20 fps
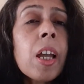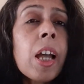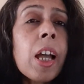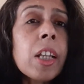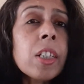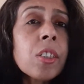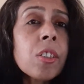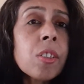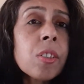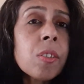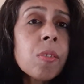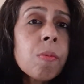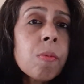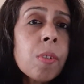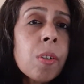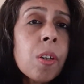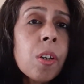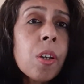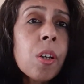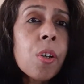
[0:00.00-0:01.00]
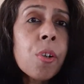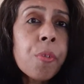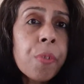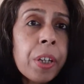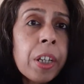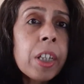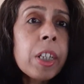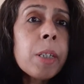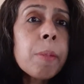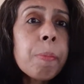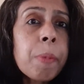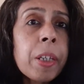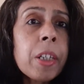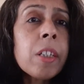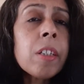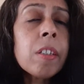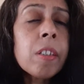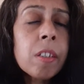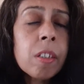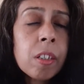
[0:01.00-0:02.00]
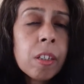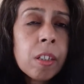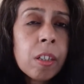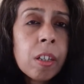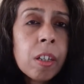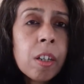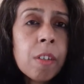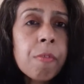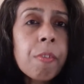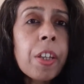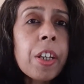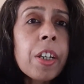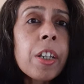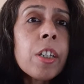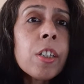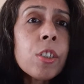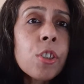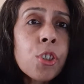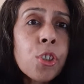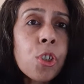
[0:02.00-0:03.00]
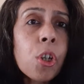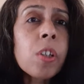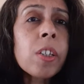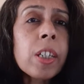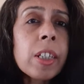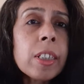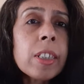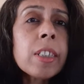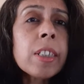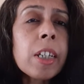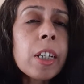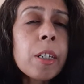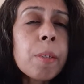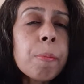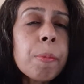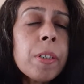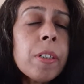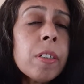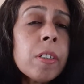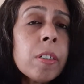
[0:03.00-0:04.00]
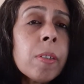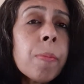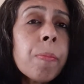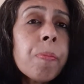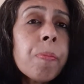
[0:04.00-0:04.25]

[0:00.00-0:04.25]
has really been a very shocking statement